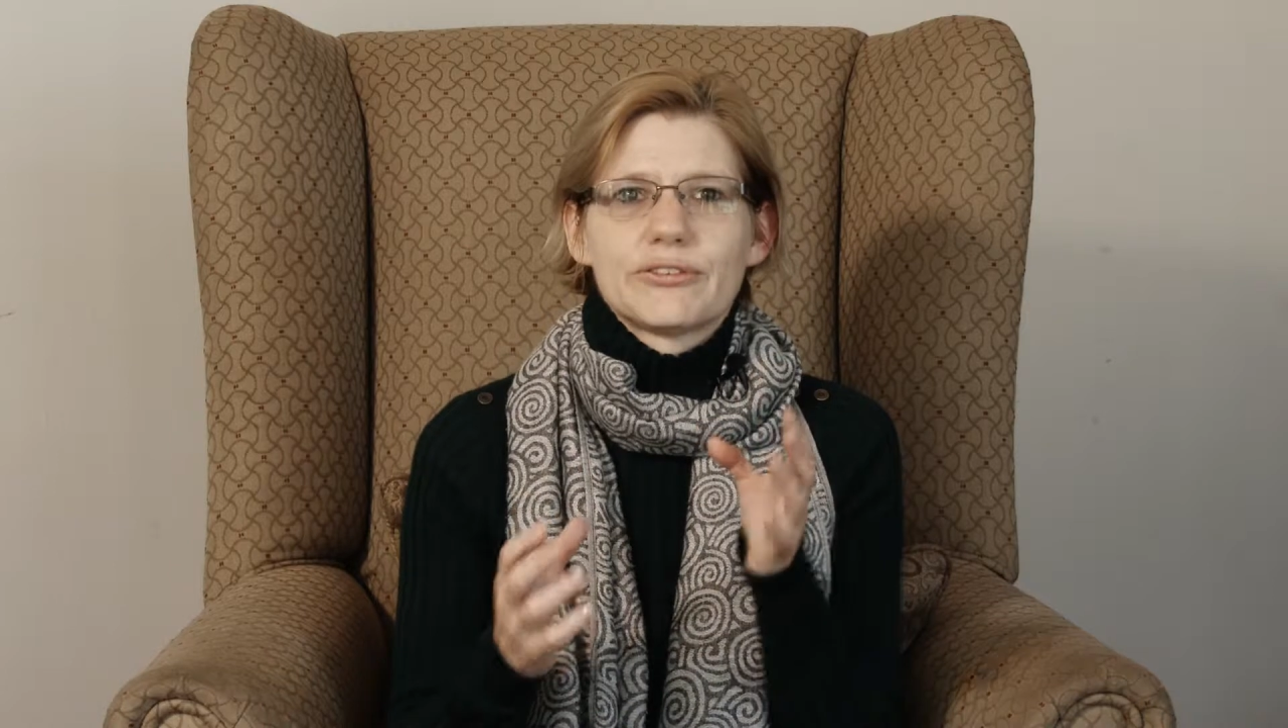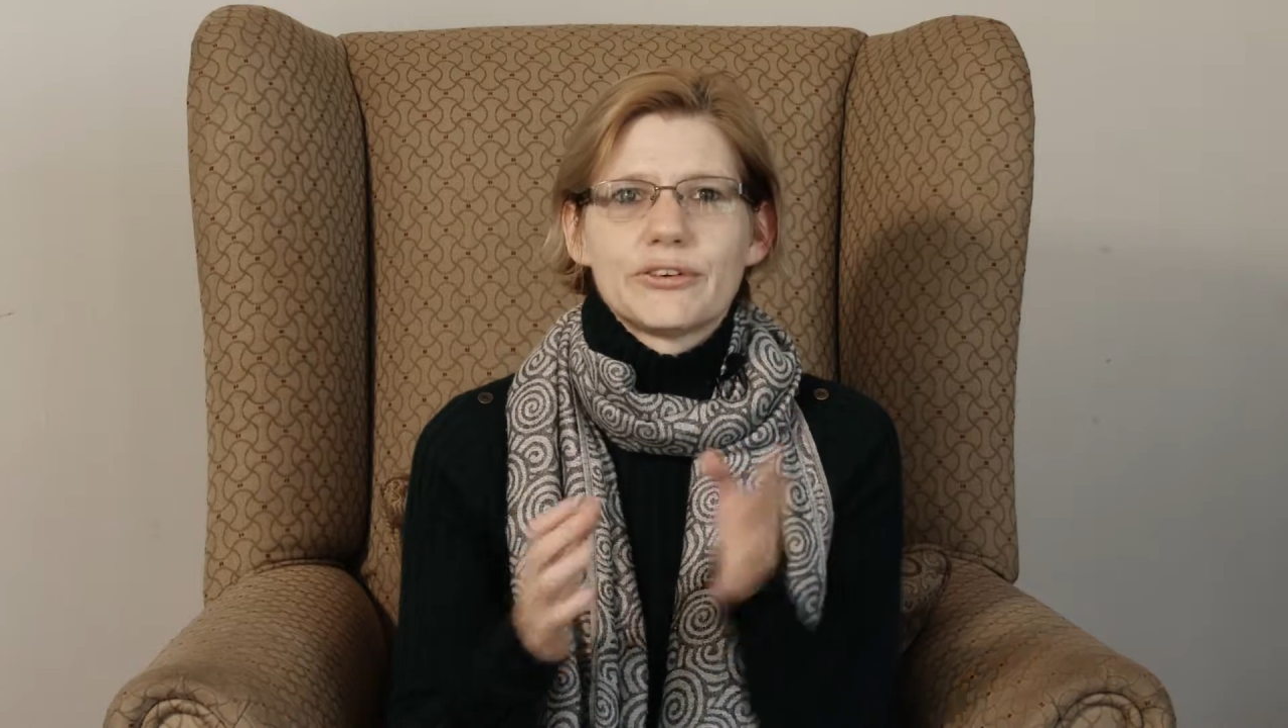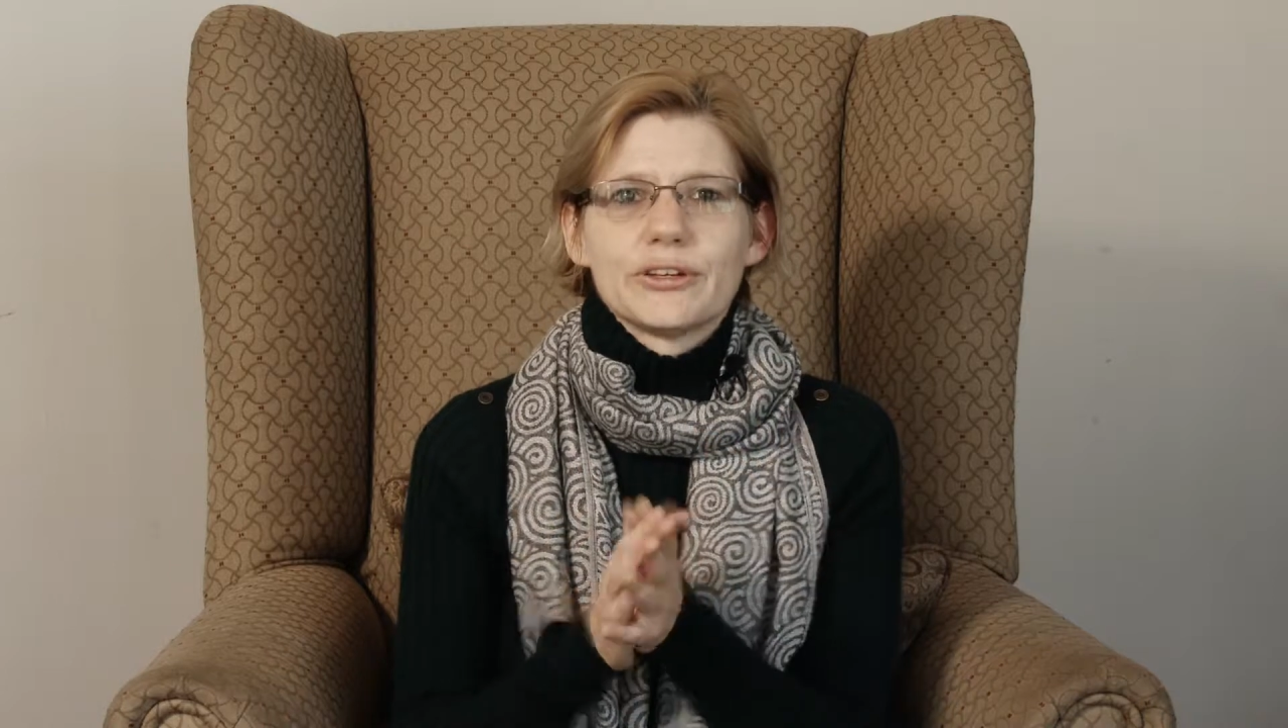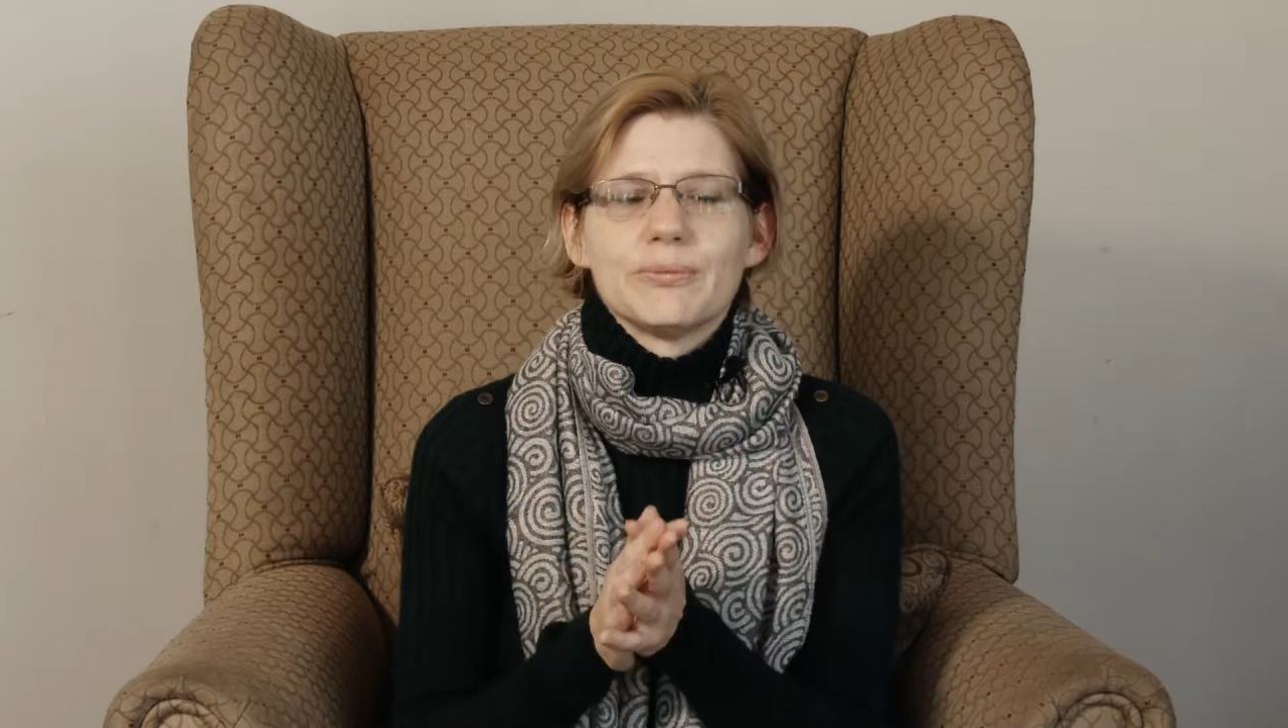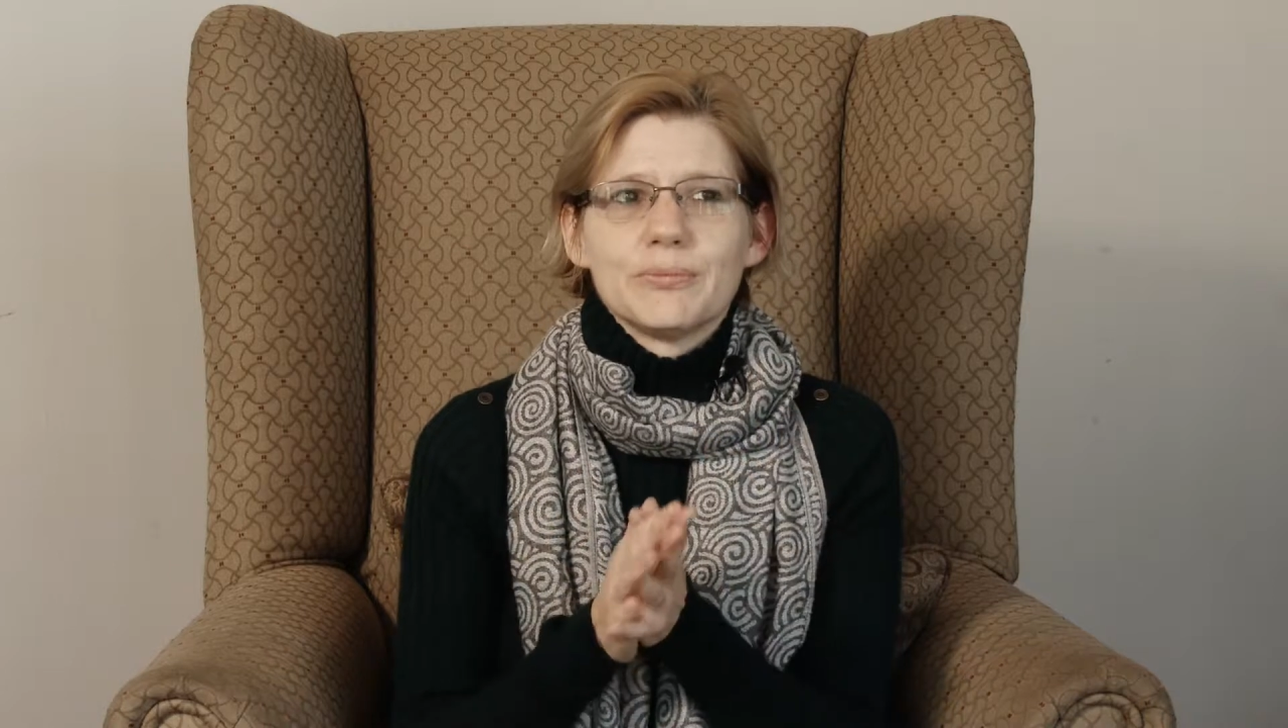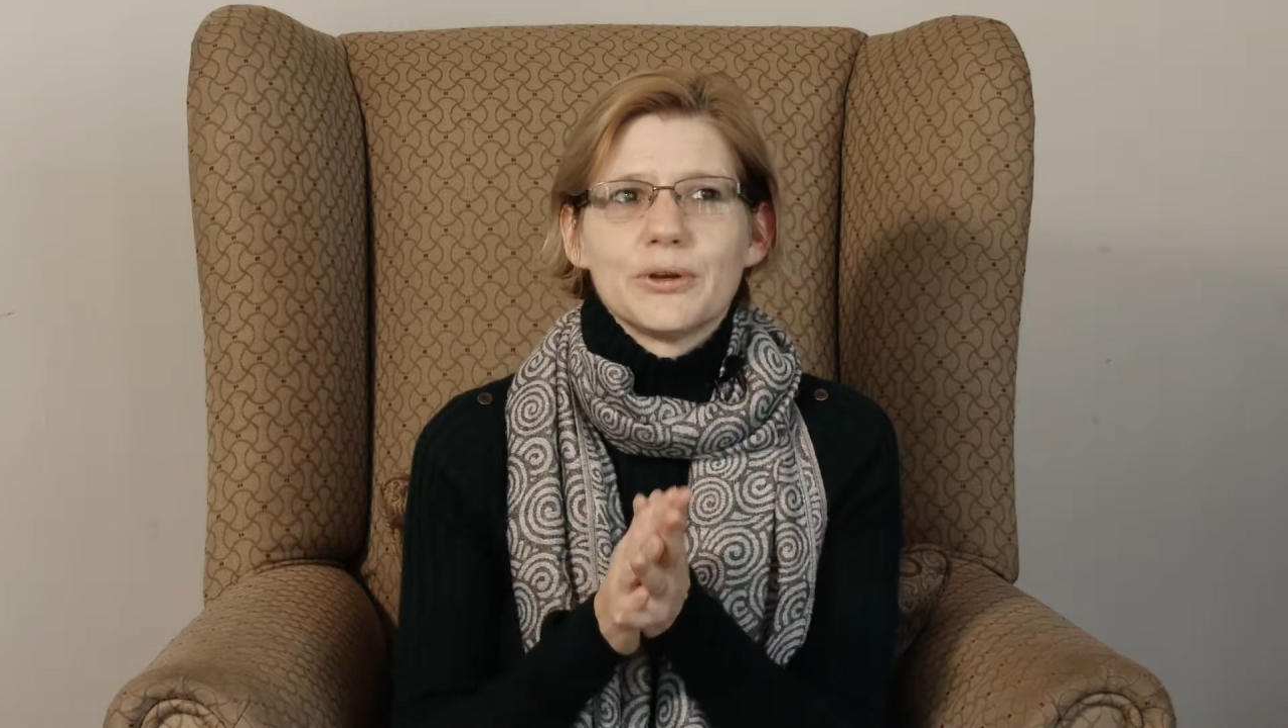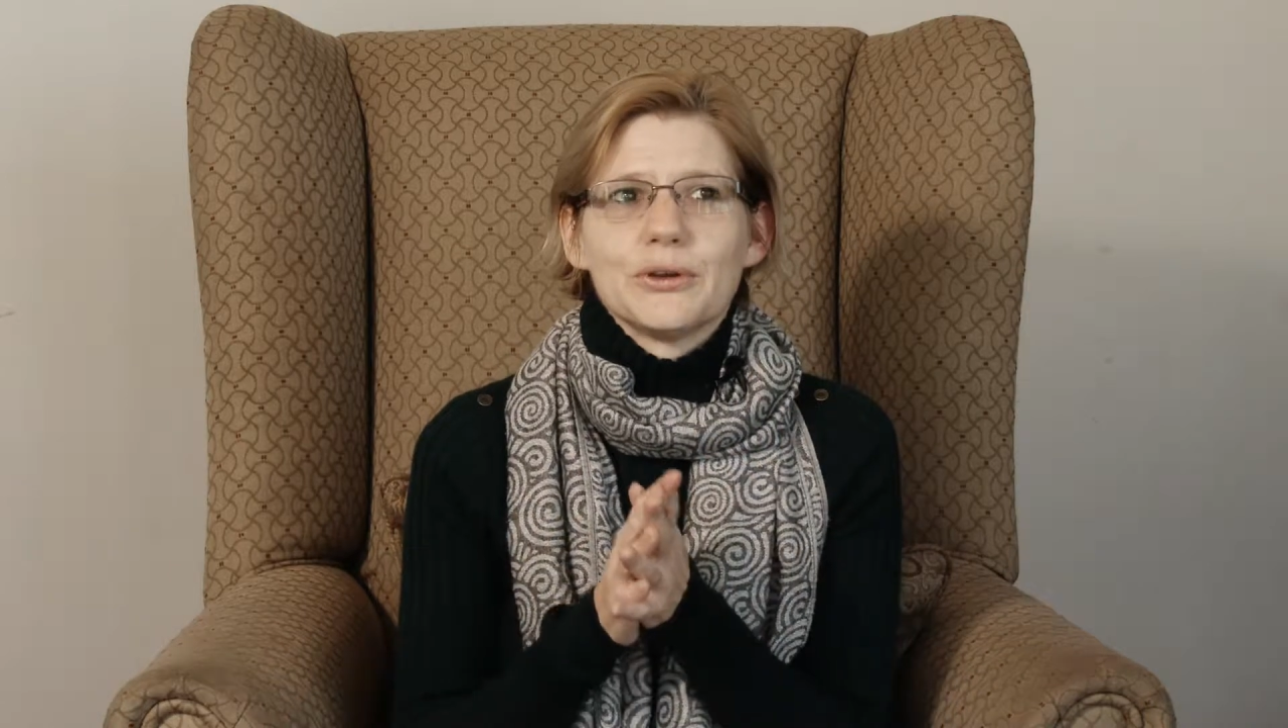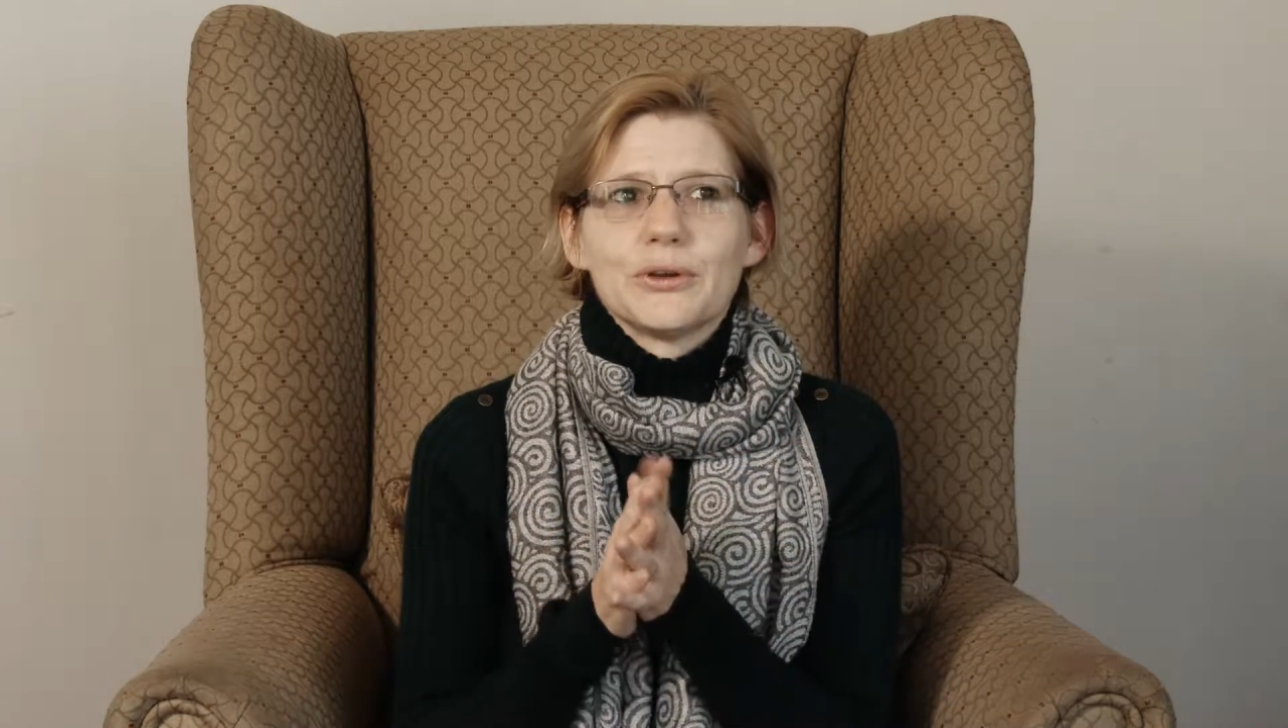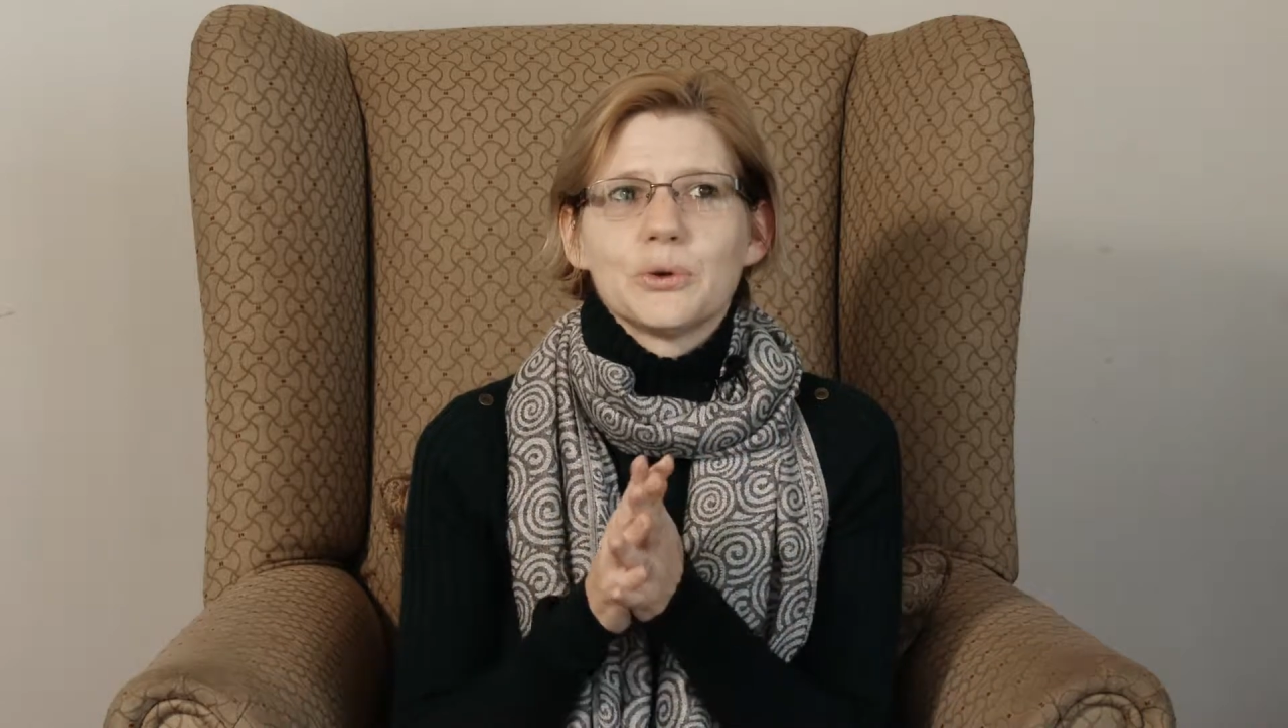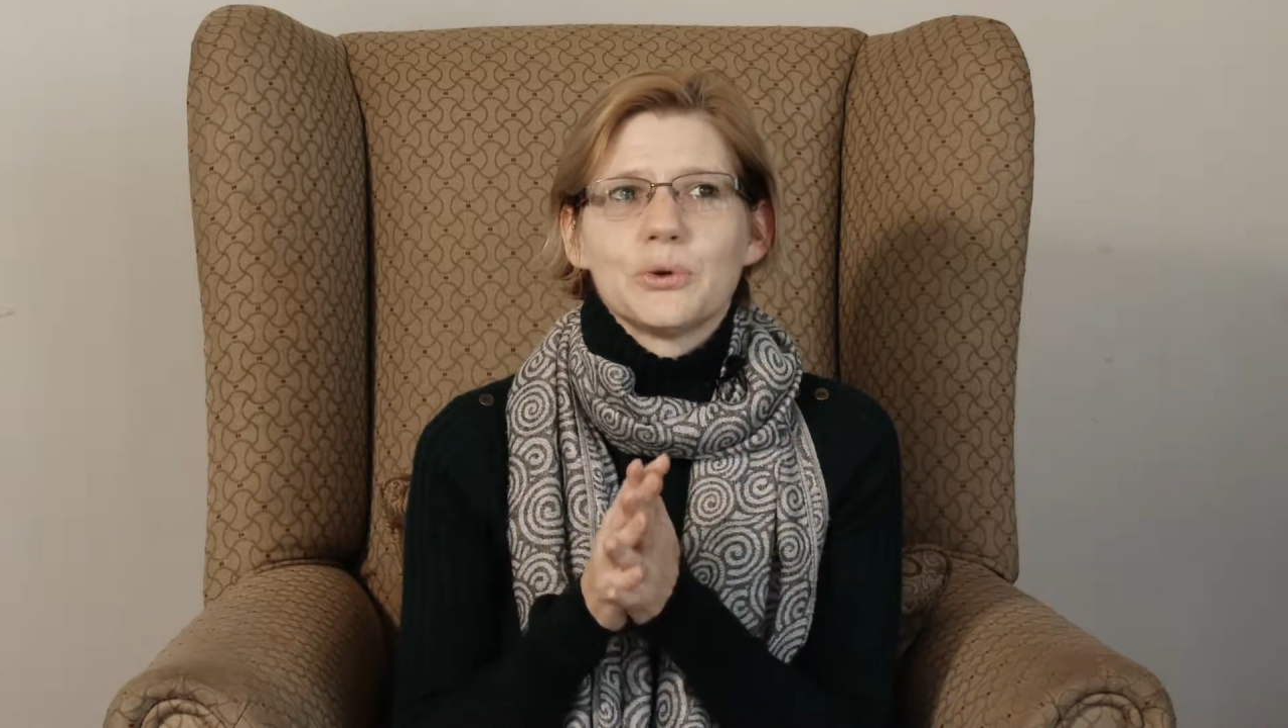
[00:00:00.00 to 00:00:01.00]

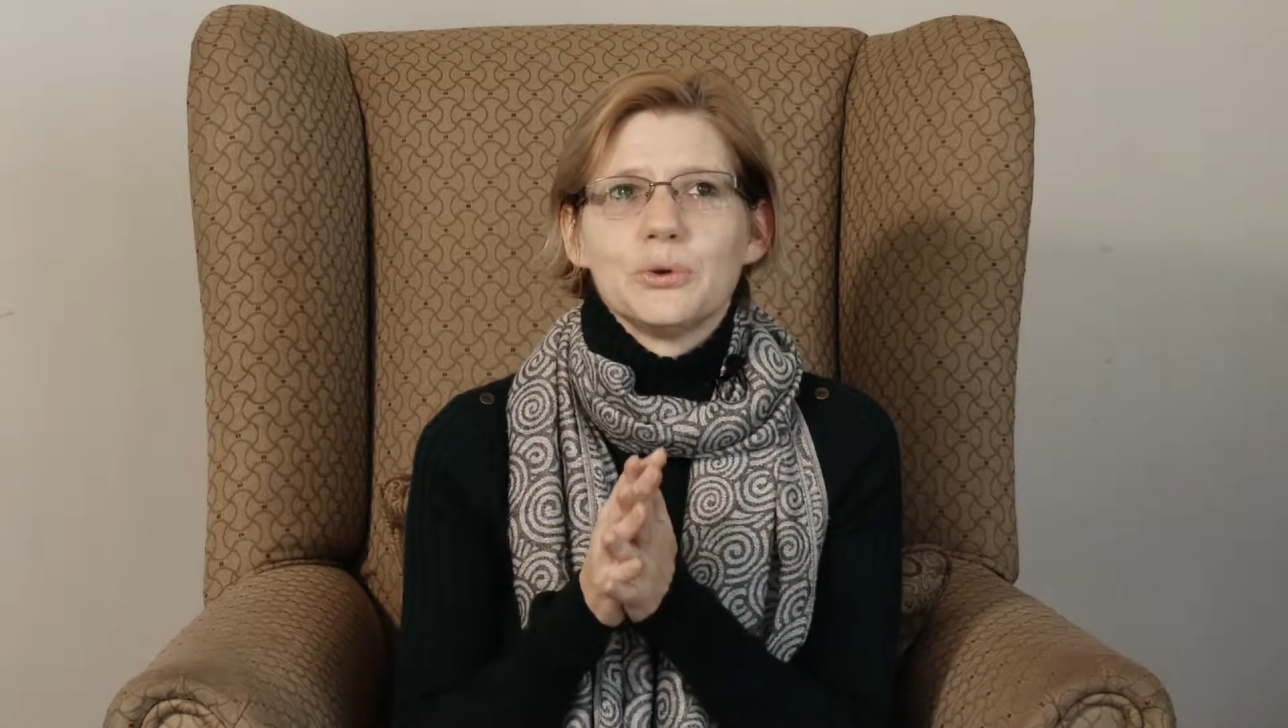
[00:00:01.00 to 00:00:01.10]
Freudenberg,